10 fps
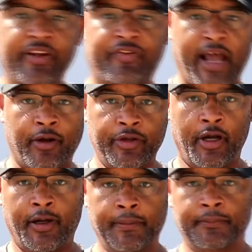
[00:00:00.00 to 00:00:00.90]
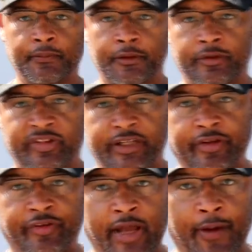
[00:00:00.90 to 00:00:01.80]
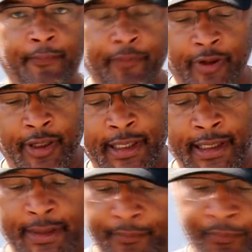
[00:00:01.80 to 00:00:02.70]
this out y'all check this out all right